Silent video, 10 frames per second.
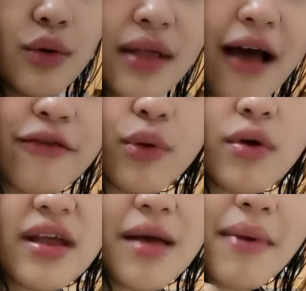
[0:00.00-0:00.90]
have to
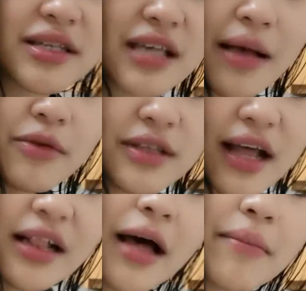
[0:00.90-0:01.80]
worry about
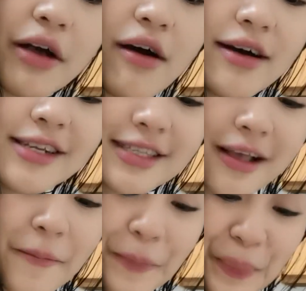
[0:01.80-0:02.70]
salmonella because
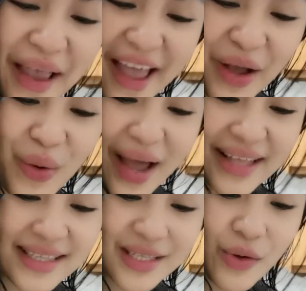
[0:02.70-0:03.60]
egg
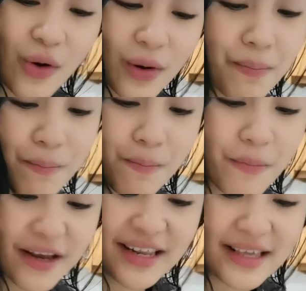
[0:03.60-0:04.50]
whites cook
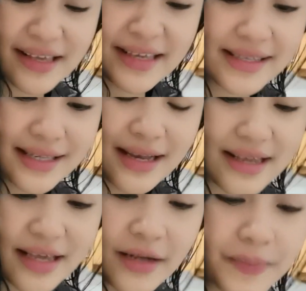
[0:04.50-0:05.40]
pretty
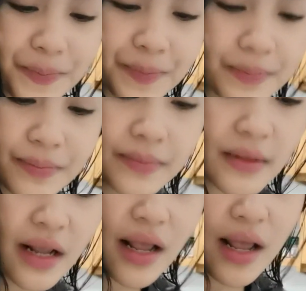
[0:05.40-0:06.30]
easily.
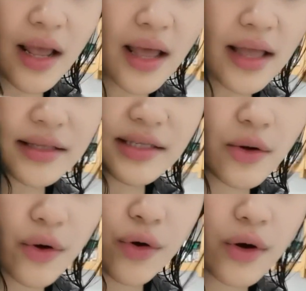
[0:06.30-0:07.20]
And
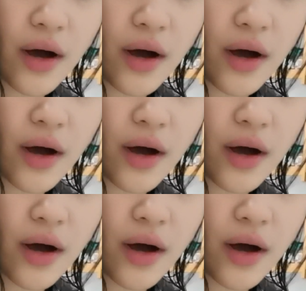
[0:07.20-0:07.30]
so